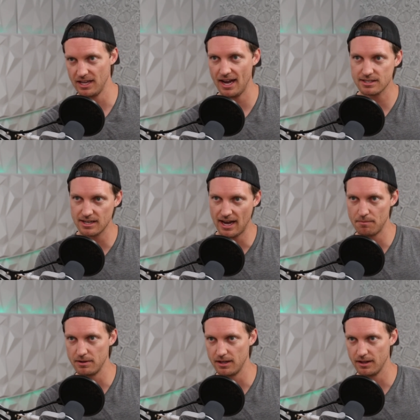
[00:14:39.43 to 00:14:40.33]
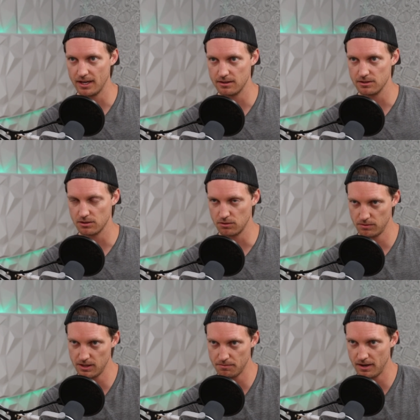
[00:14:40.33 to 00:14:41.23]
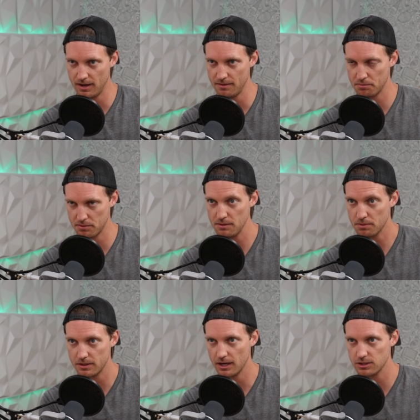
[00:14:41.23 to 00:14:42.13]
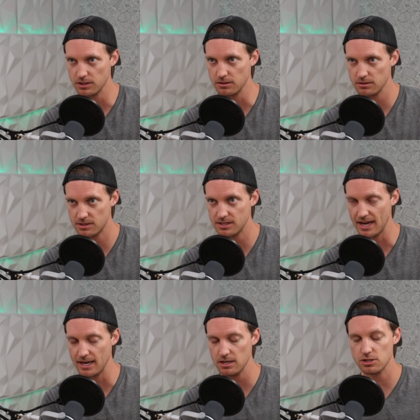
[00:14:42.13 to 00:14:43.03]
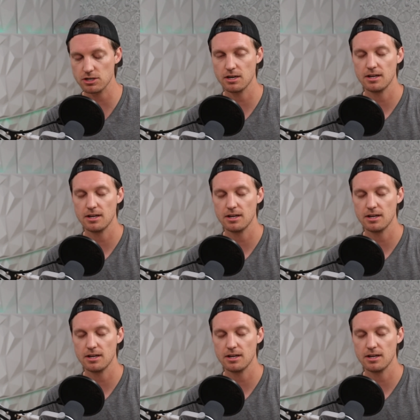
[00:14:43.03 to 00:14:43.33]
That has to happen at like this agreed upon pre-production stage.